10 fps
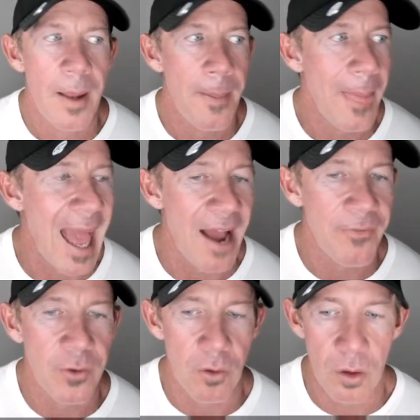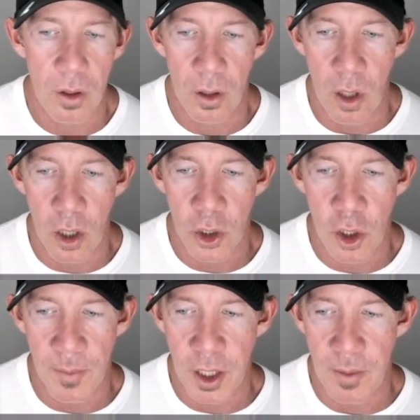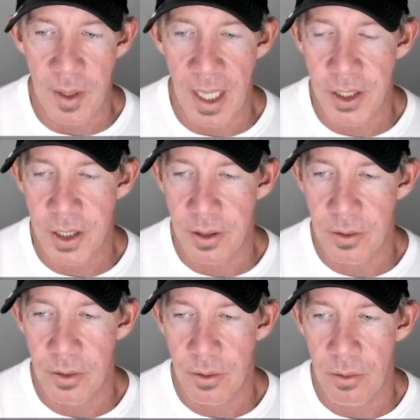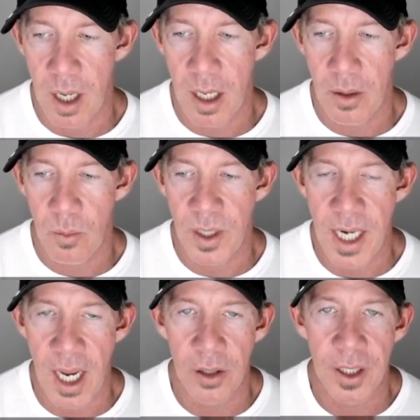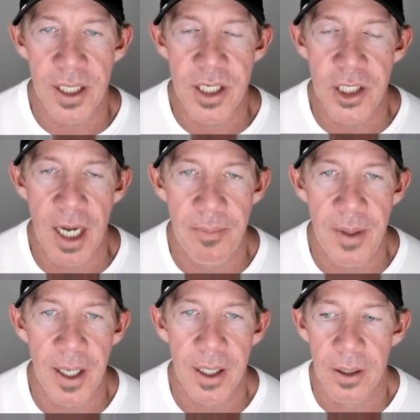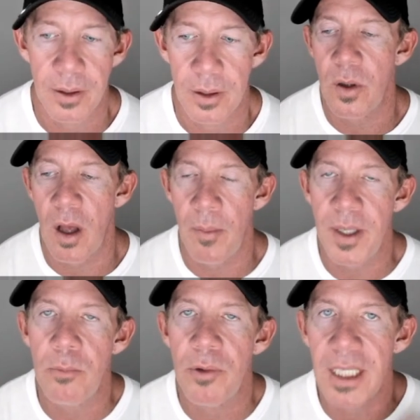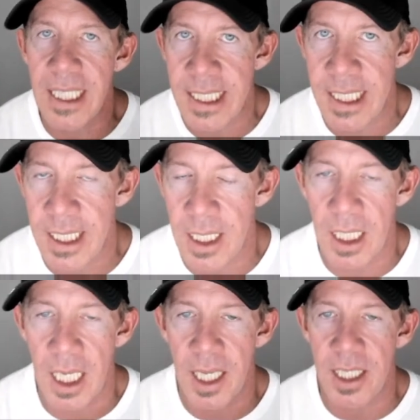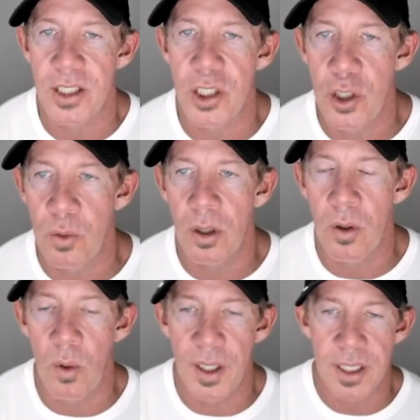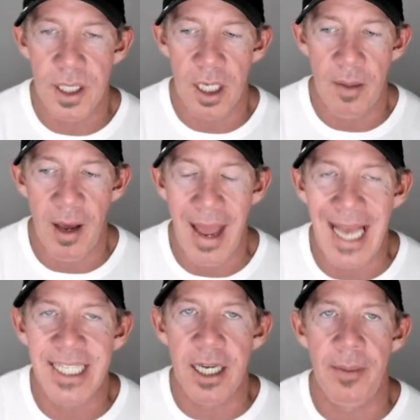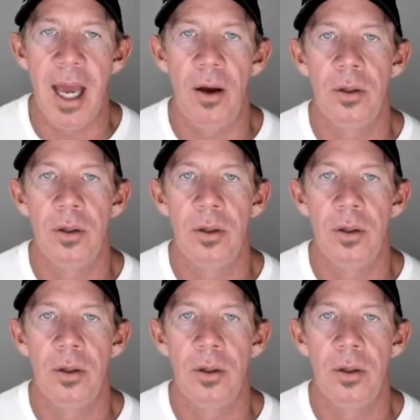After long-term accumulation, right? We nailed it as a gem pick. I'll be releasing a lot of these newer coins that come out as they come out.